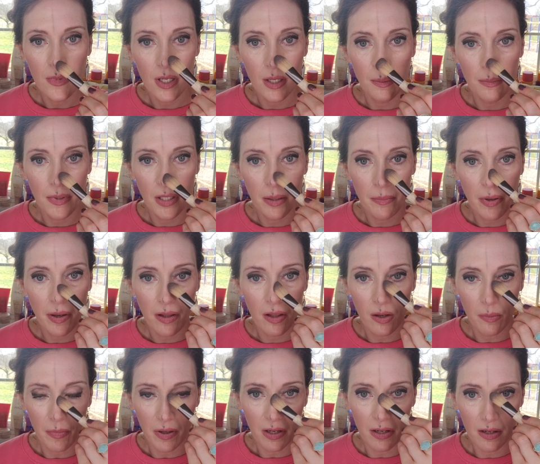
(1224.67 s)
Come down
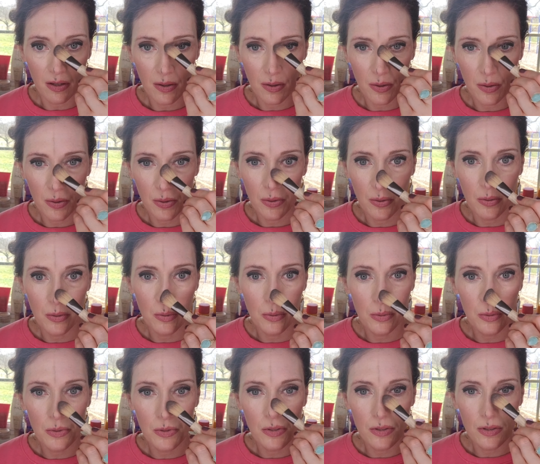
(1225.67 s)
along my
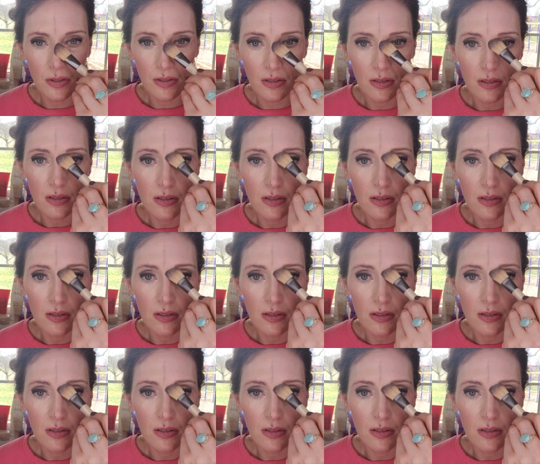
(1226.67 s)
nose.